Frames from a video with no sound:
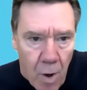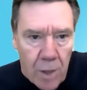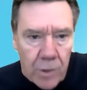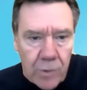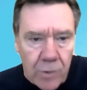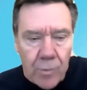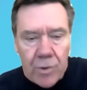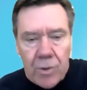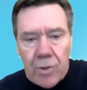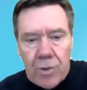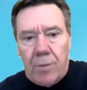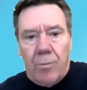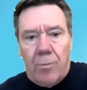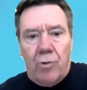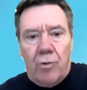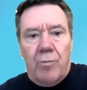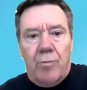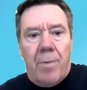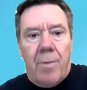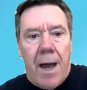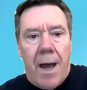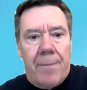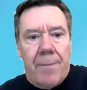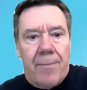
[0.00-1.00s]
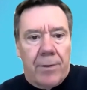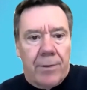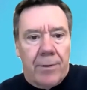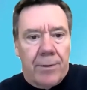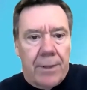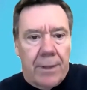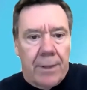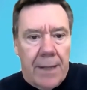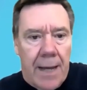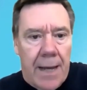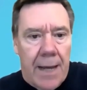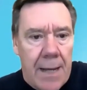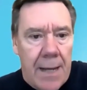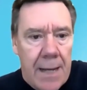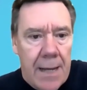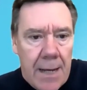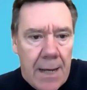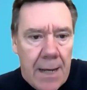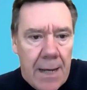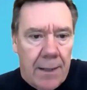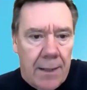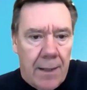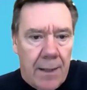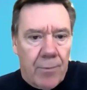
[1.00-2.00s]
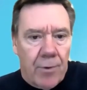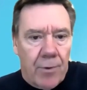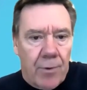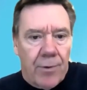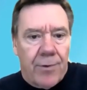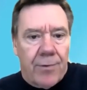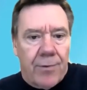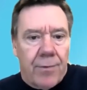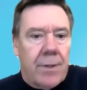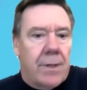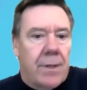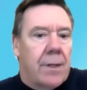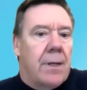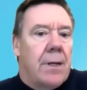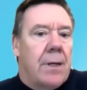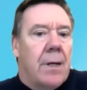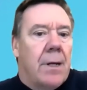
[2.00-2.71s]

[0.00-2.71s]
which are the most popular today. And number three,